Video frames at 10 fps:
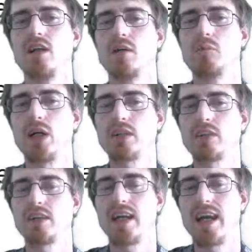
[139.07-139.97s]

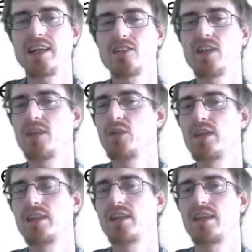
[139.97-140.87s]
but actually
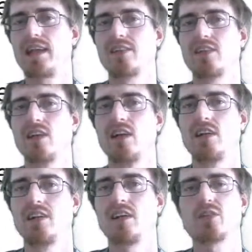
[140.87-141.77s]
doing the attacks
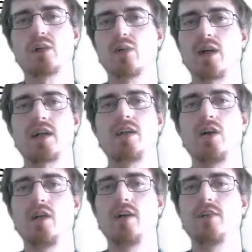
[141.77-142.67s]
does require
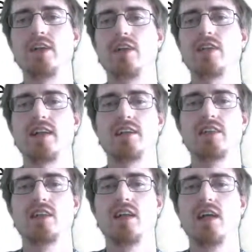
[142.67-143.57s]
low-level
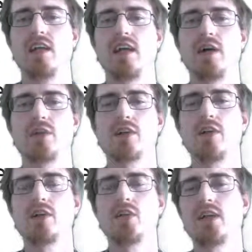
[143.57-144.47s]
insights. And we're
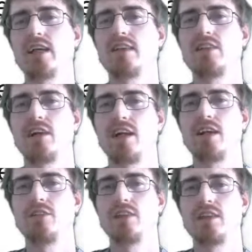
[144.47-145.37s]
going to get these
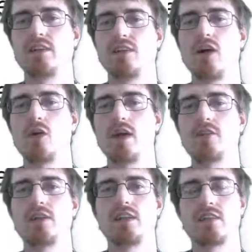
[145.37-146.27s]

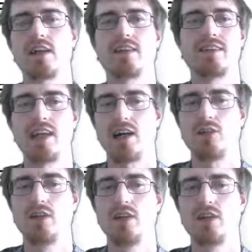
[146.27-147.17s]
low-level insights
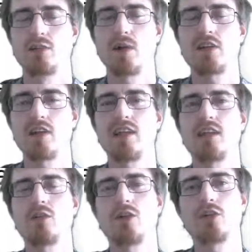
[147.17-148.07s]
now, especially
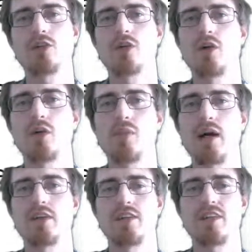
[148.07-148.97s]
that we also know
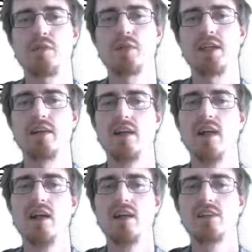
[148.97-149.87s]
about assembly.
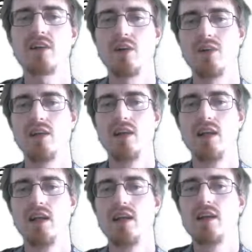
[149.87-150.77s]
So,
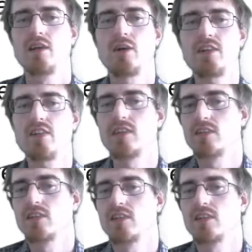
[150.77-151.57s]
questions.